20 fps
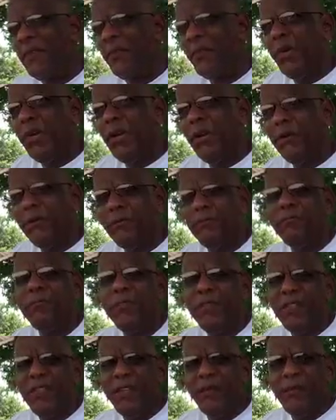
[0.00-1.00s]
Well,
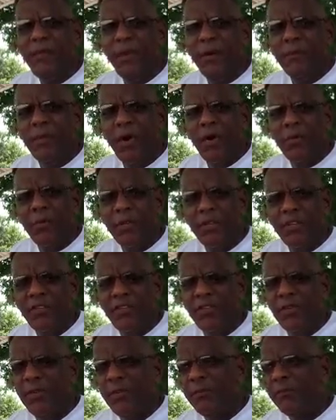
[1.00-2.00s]
give me a moment or
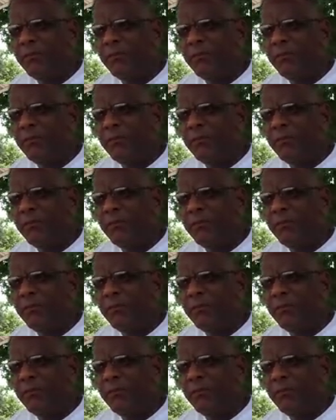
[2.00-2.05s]
two.